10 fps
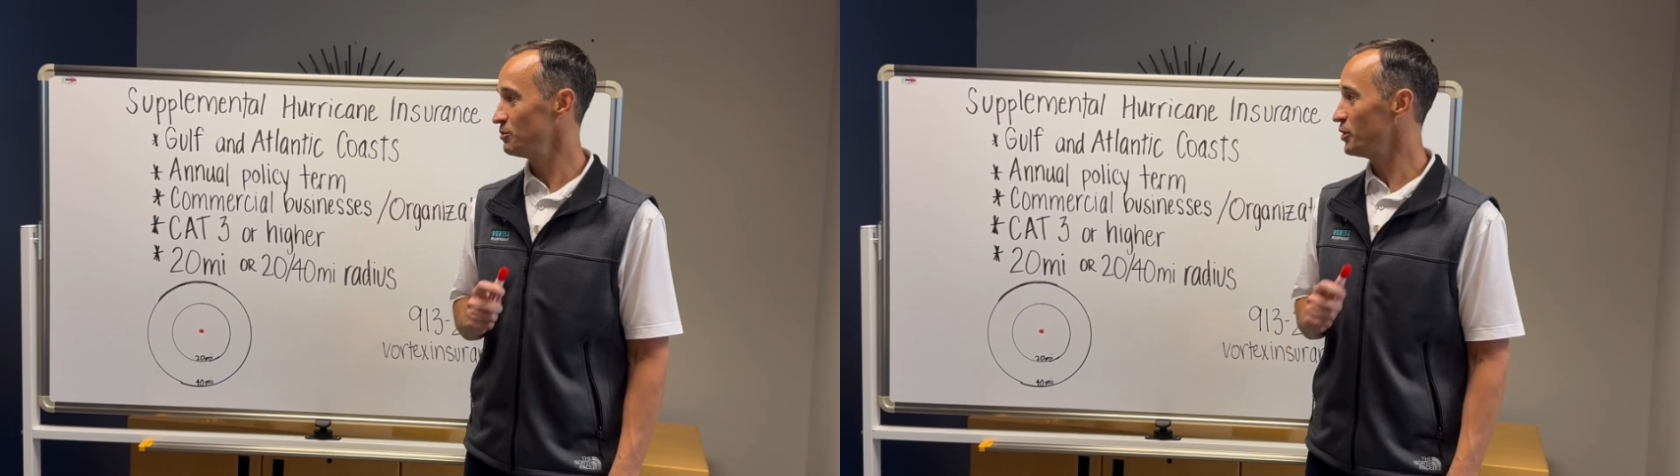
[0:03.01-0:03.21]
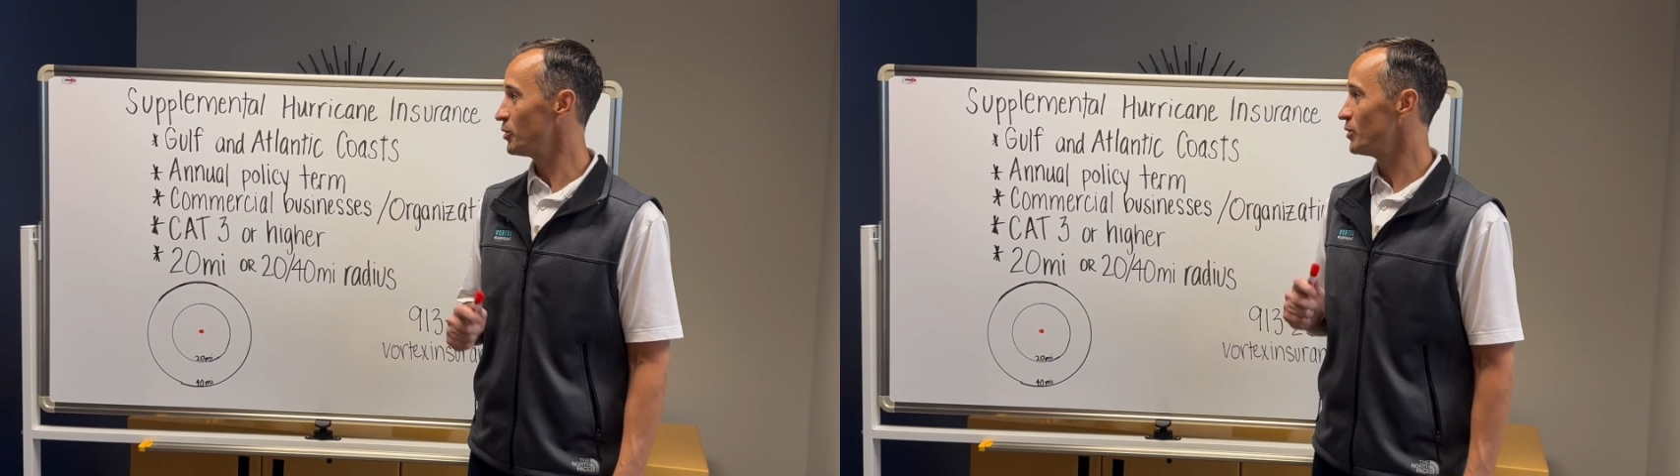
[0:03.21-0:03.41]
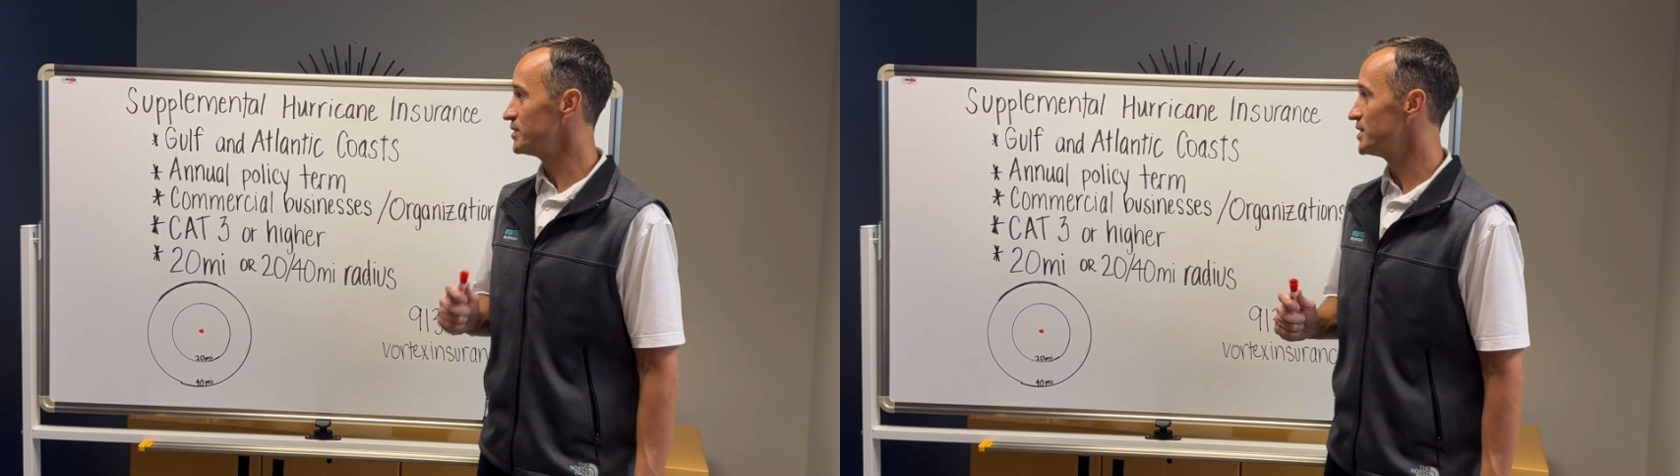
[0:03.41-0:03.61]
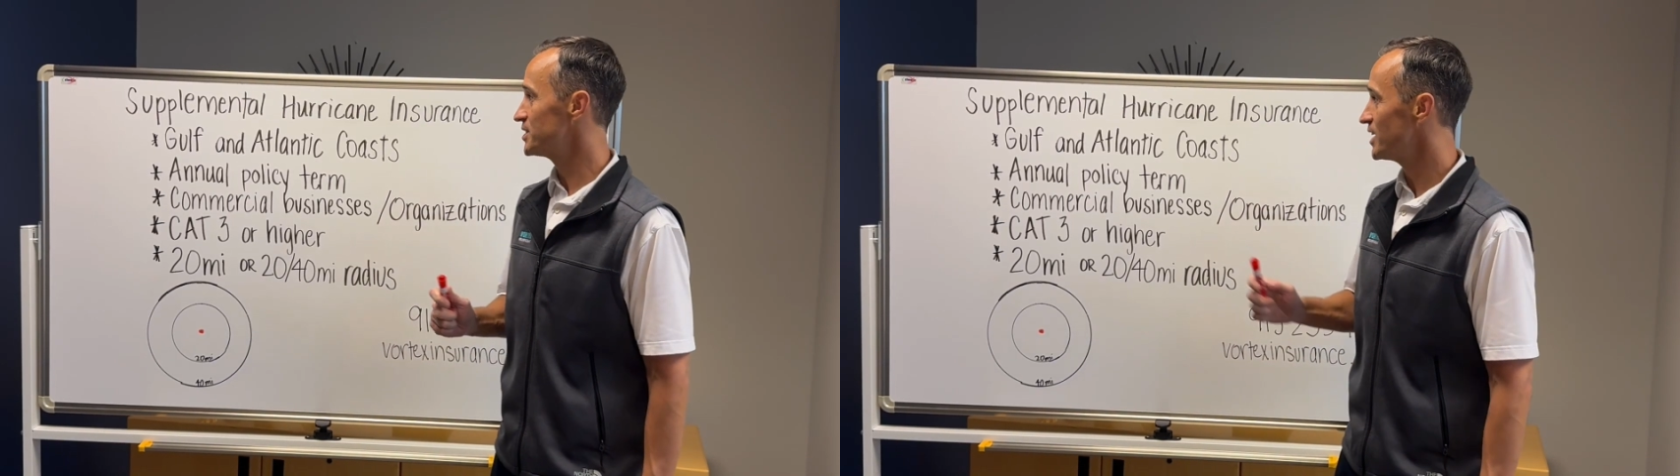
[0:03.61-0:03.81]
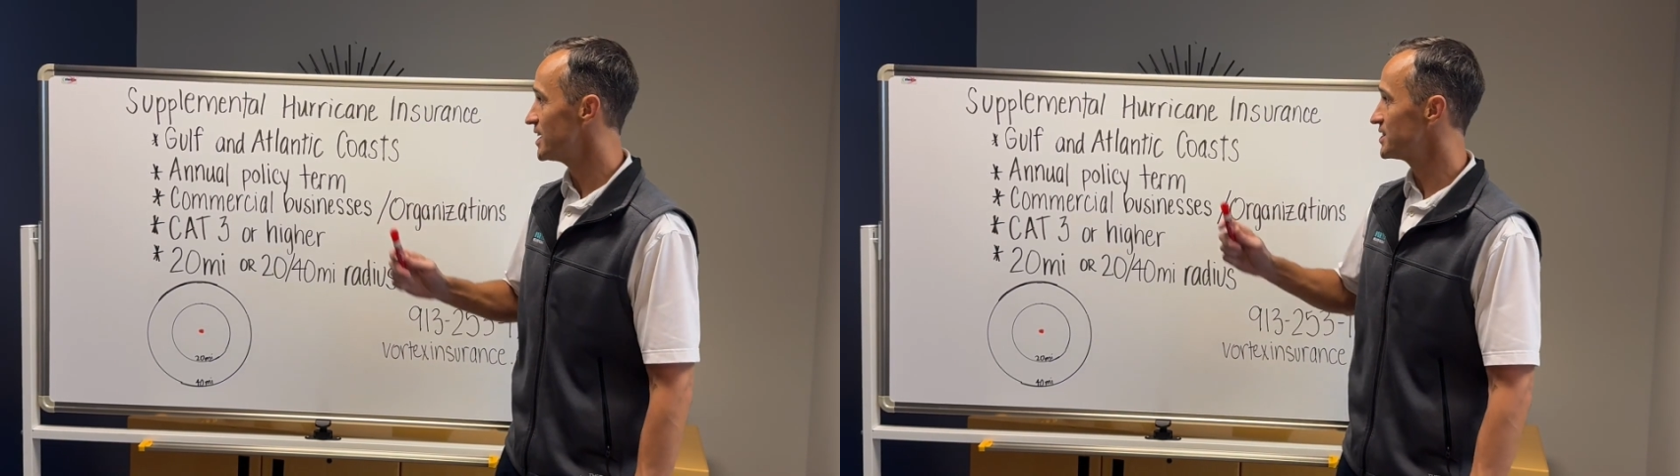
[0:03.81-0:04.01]
we are going to
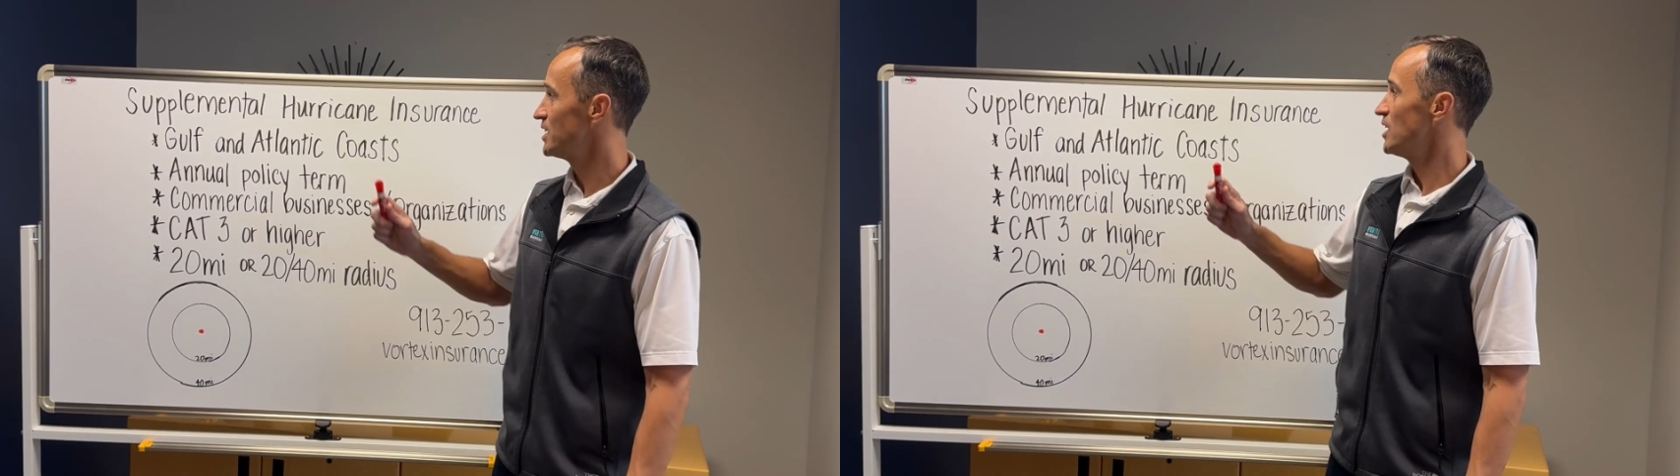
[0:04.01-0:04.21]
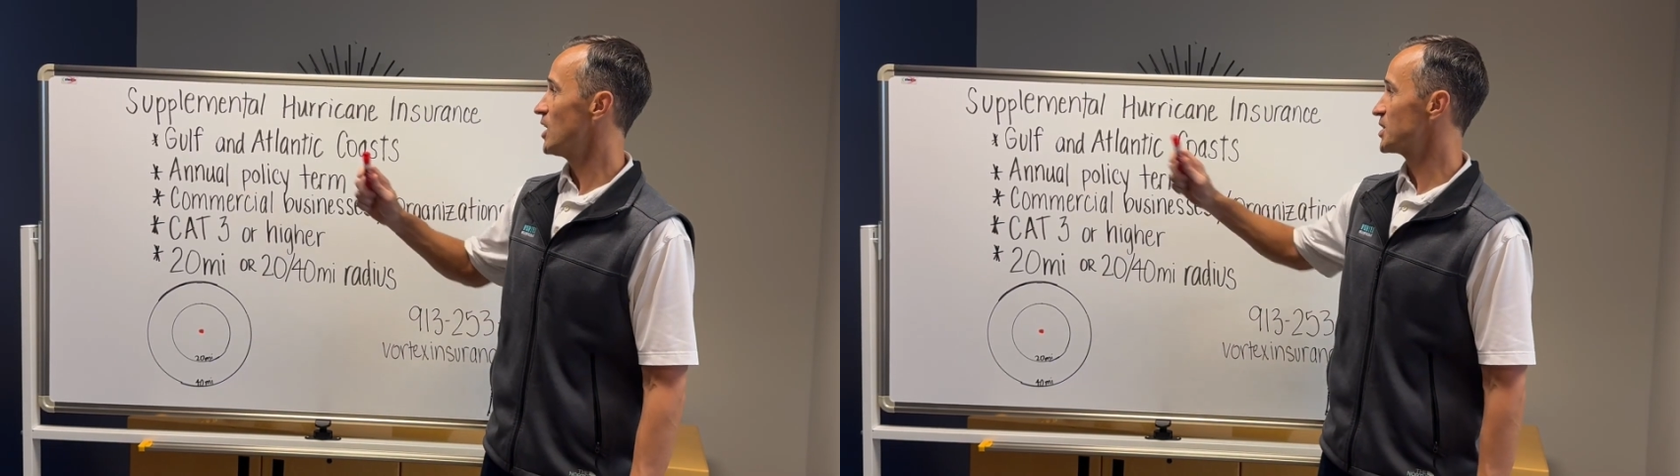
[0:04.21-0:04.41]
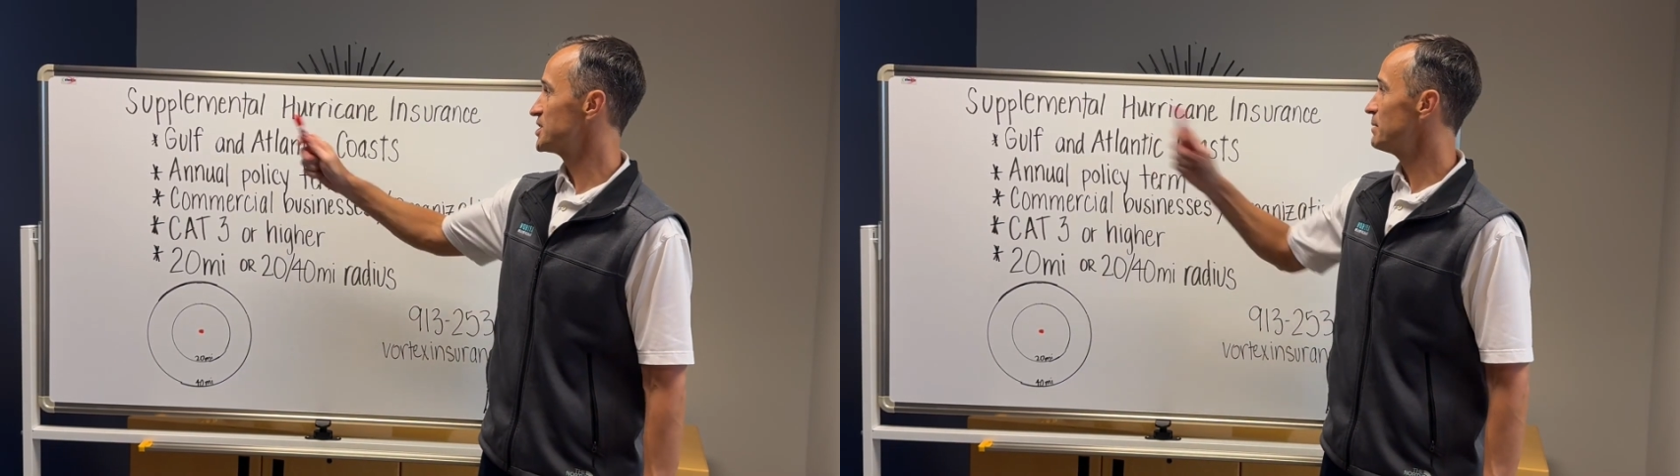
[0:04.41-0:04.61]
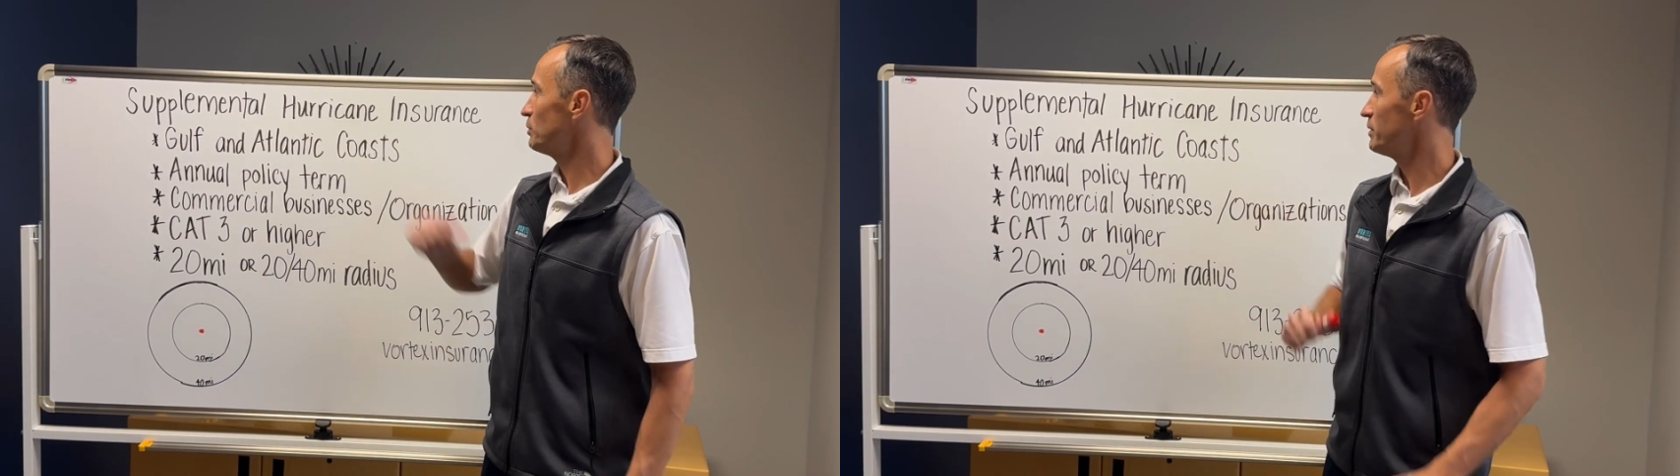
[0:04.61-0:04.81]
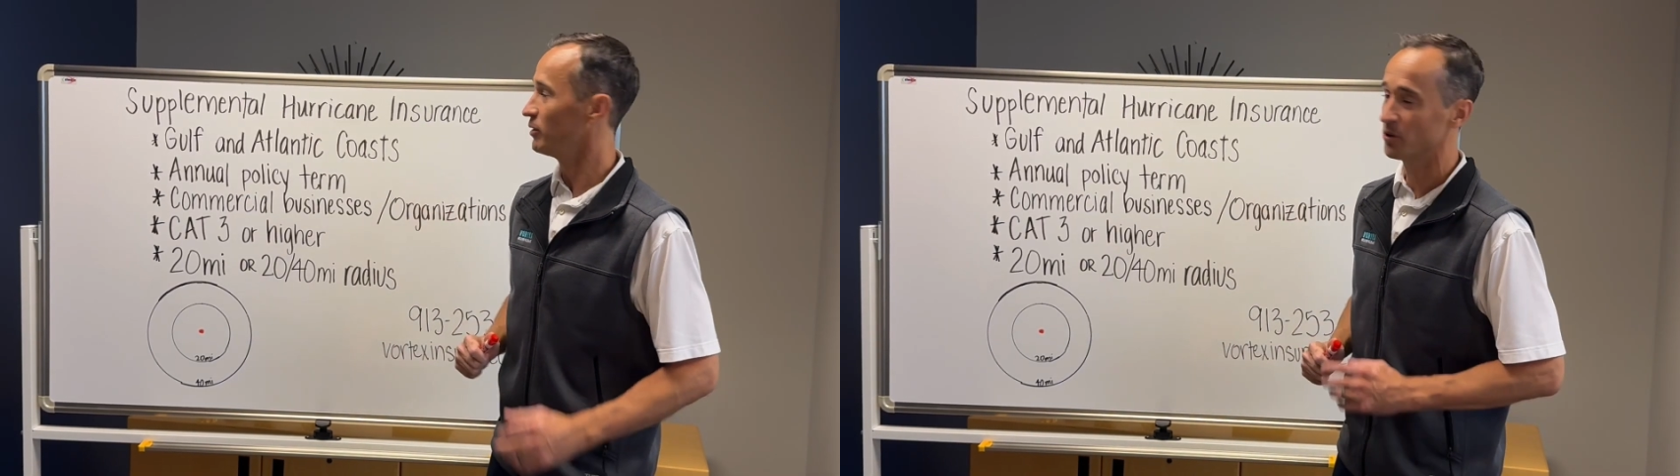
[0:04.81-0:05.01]
discuss our supplemental